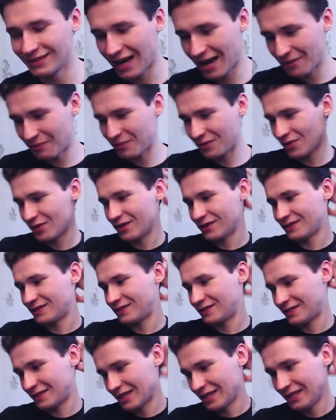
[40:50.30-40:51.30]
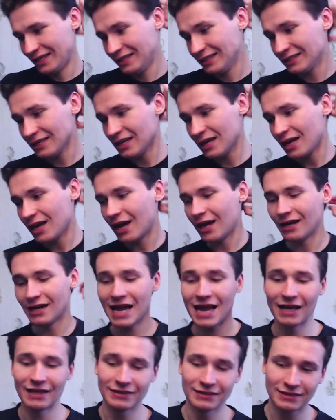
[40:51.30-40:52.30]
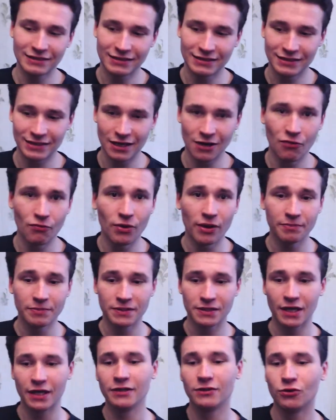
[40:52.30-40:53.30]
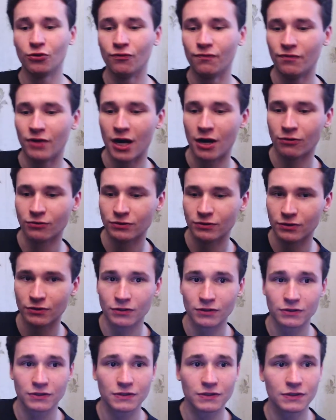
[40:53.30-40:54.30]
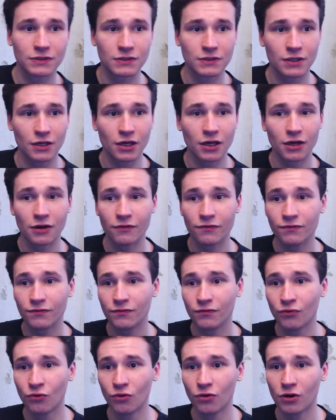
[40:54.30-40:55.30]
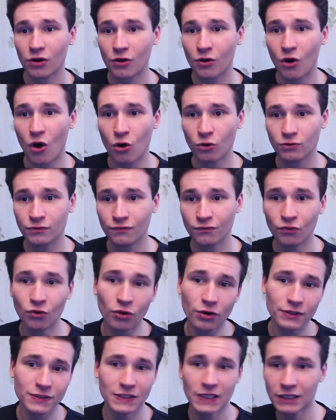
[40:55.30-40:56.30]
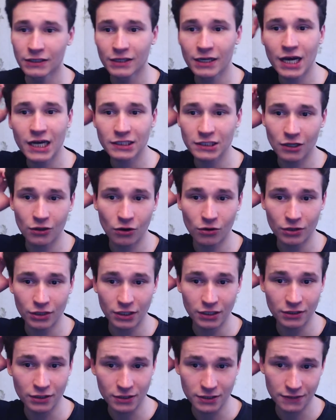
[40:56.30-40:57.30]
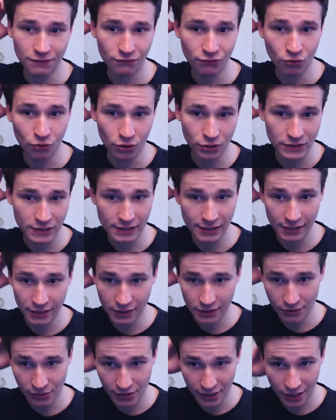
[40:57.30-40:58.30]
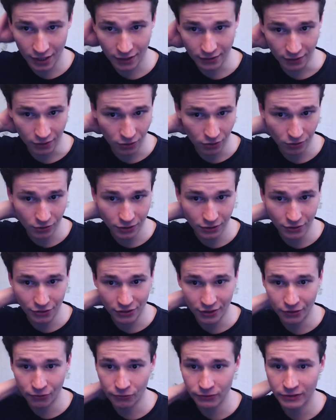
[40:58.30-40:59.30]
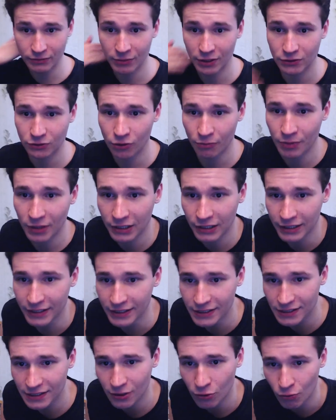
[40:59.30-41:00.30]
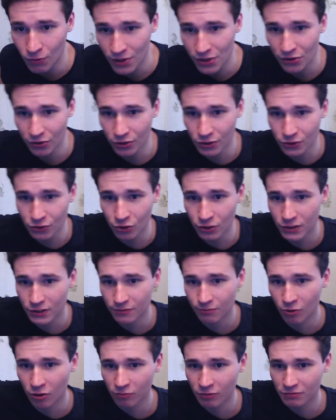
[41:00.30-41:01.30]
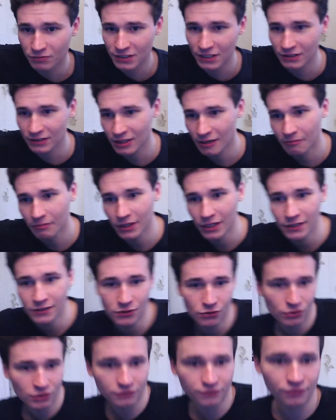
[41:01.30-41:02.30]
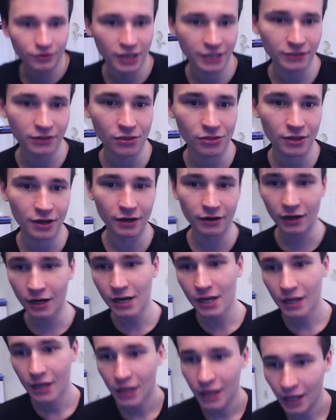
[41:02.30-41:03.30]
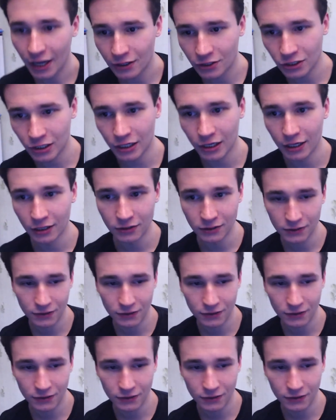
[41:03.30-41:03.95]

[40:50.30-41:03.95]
type this link uh, and the website you found it is uh, for code force in catalog it is first link in the catalog the ultimate topic list with resources problems and templates you can find it there actually and